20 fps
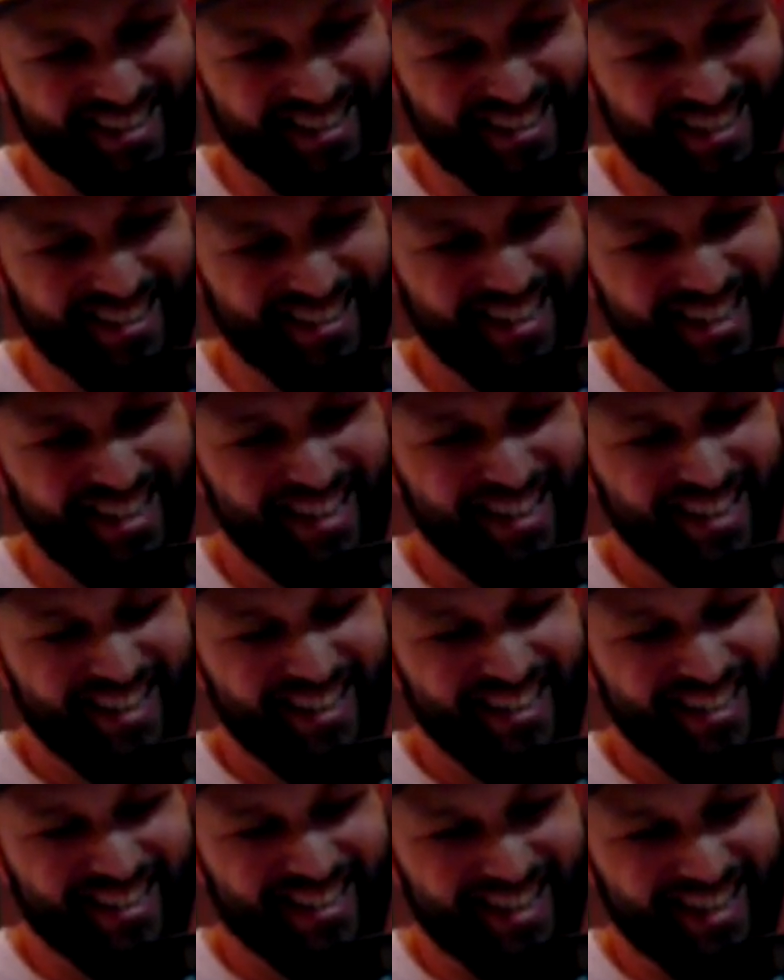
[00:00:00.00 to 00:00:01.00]

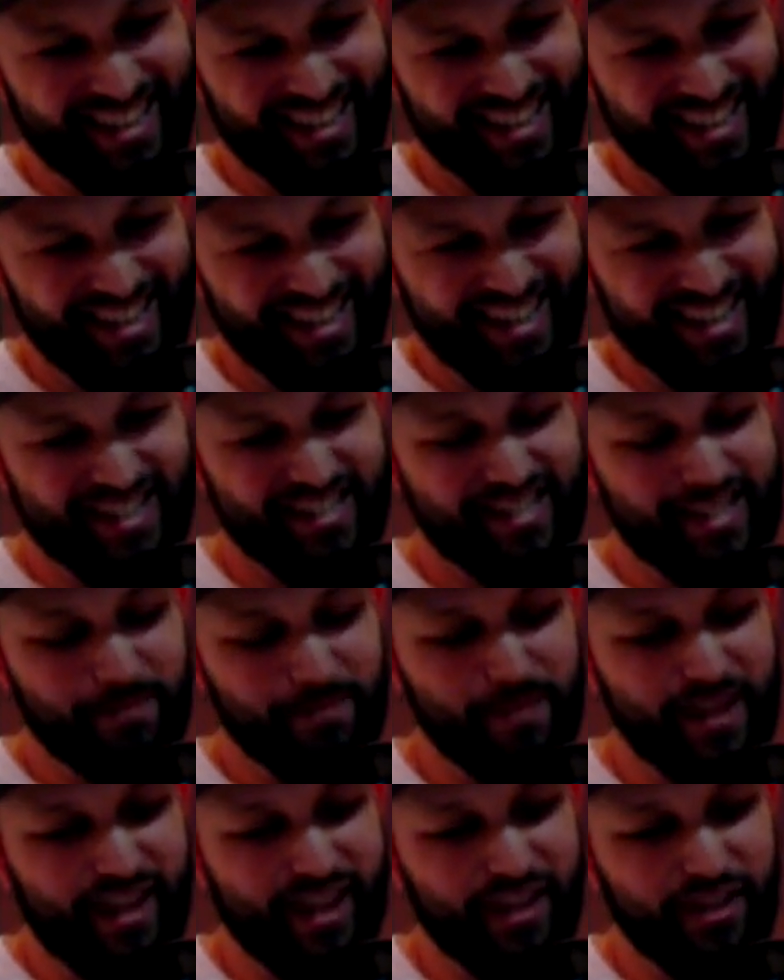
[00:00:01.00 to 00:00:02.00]
Yeah. I was
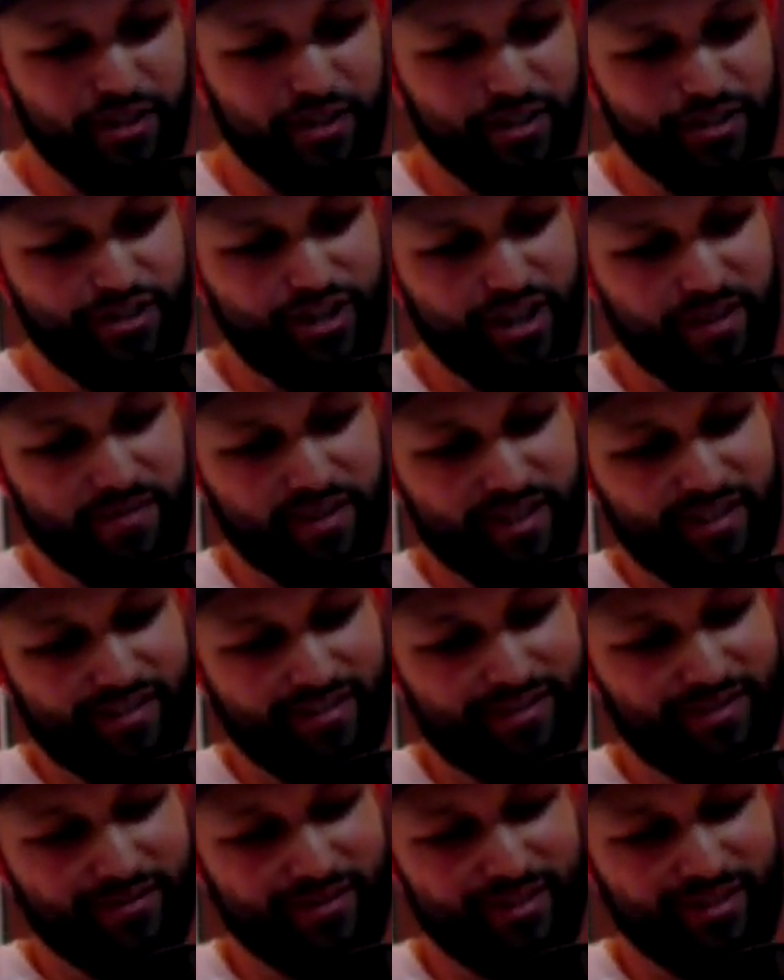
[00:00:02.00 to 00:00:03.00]
like, make it good, Jayme.
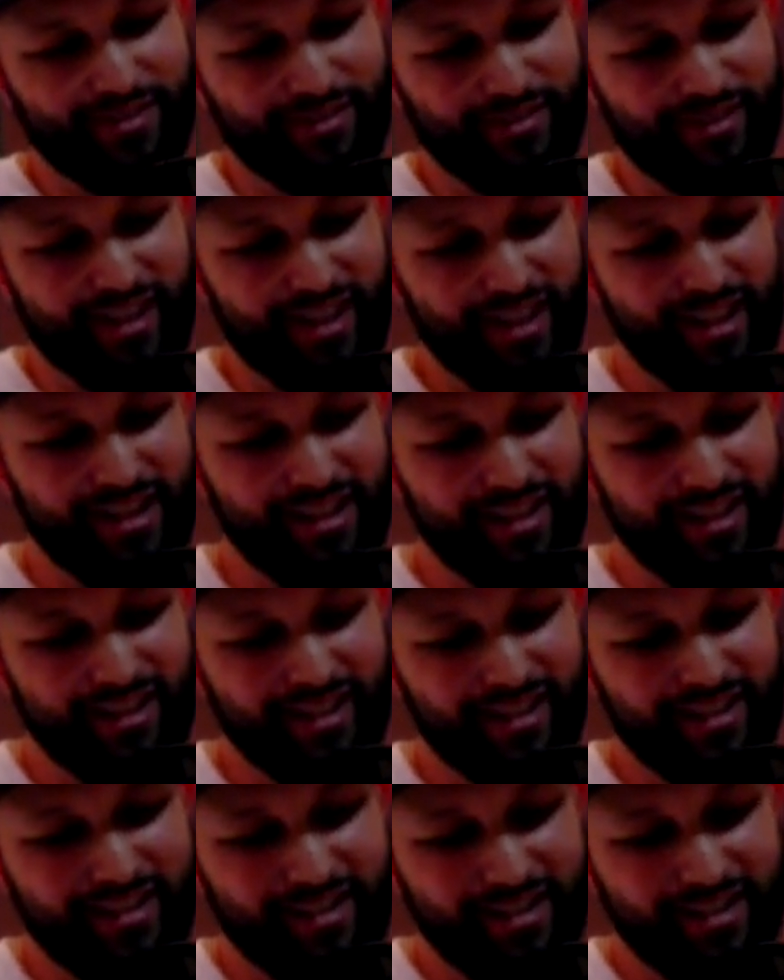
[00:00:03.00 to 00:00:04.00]
Here we go.
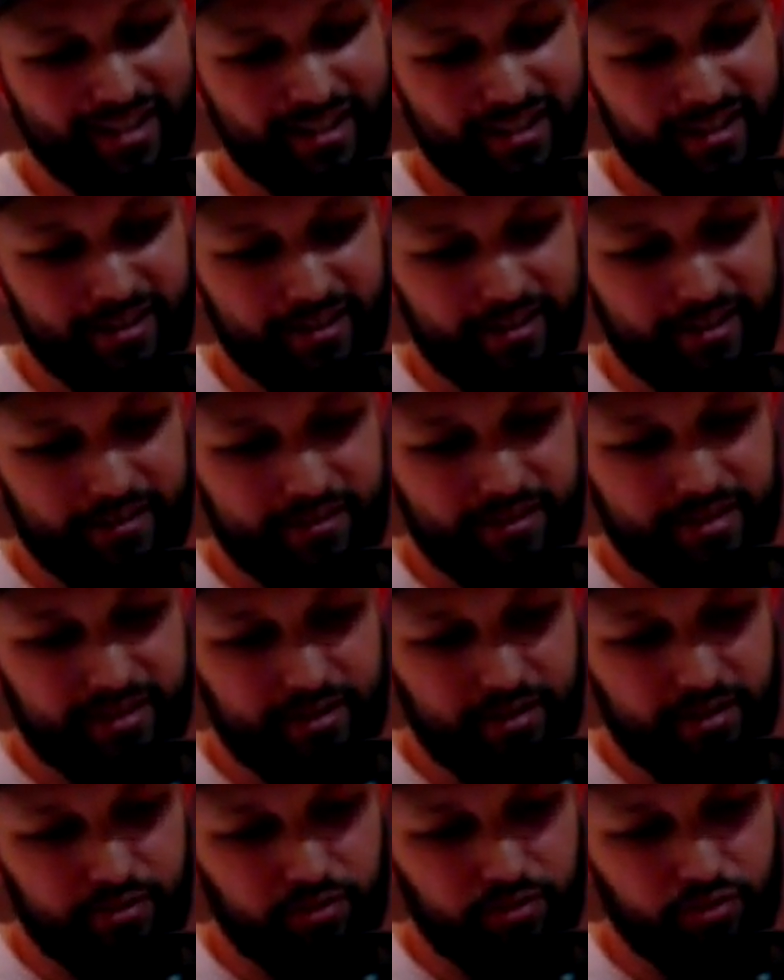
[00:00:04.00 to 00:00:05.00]
Let's
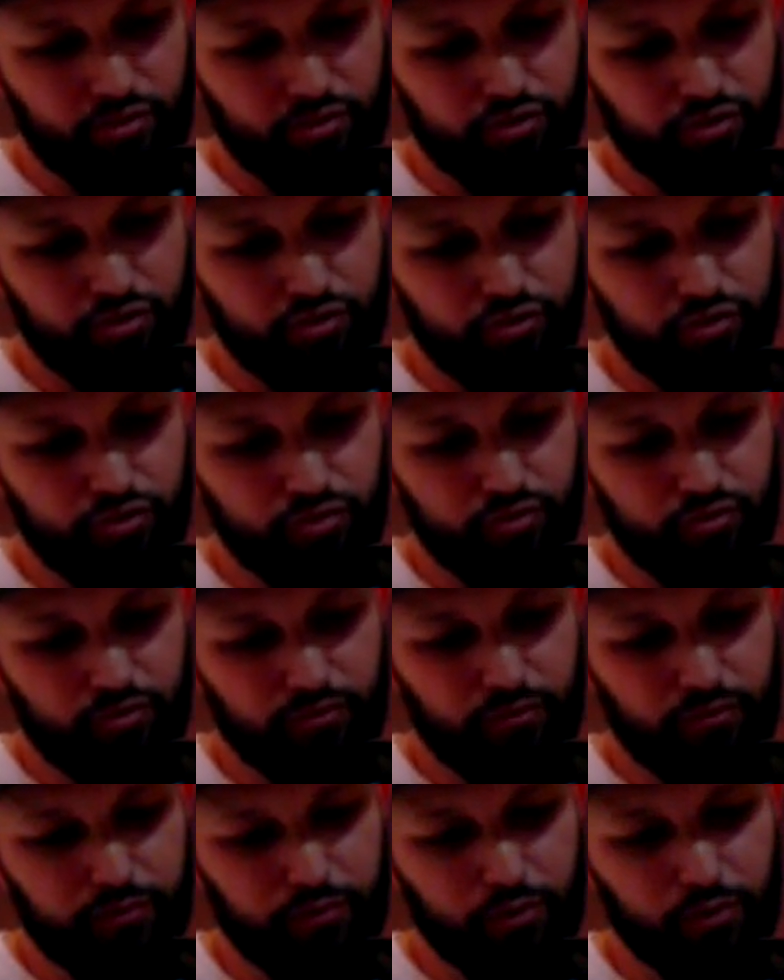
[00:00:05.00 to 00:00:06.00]
see here.
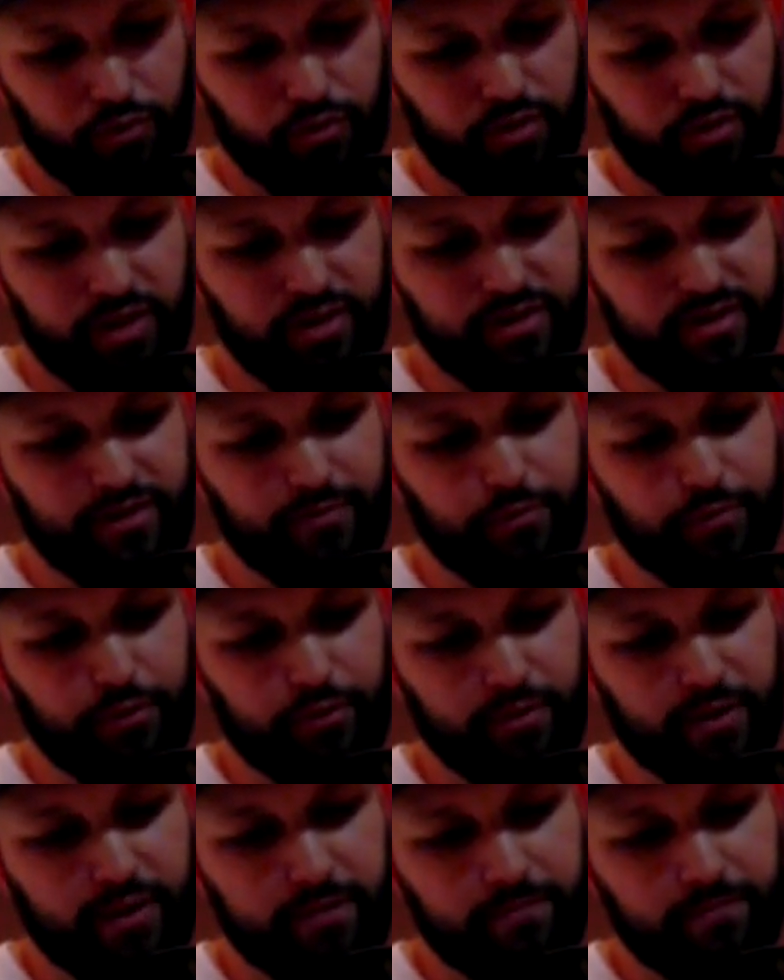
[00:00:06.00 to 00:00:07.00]
Here's the
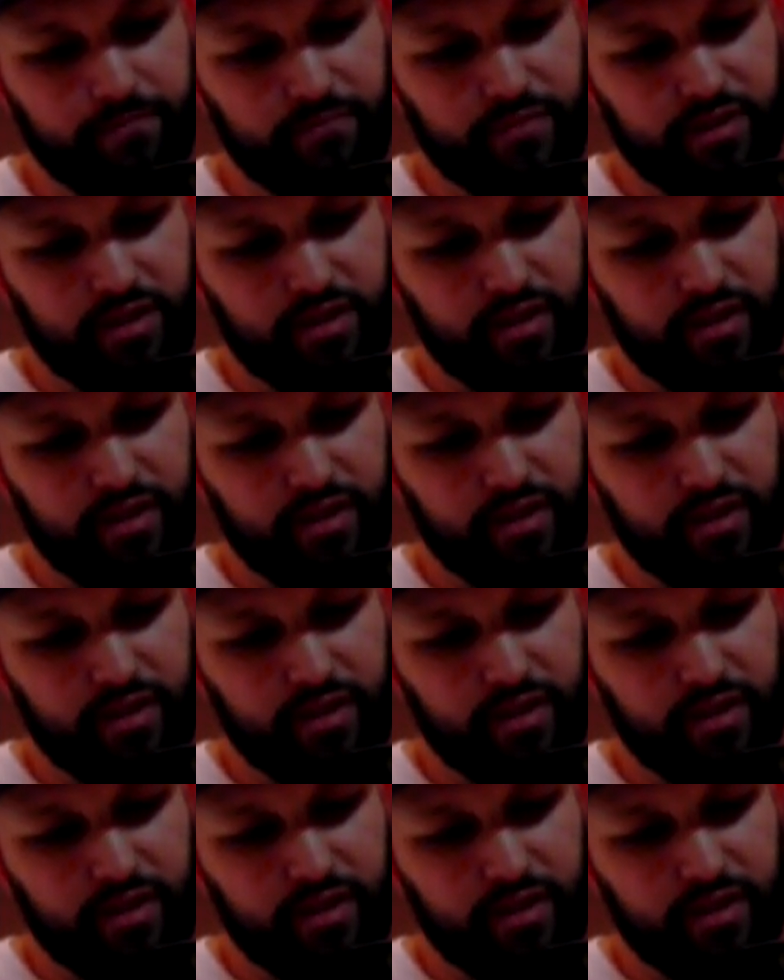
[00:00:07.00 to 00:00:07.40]
full thread.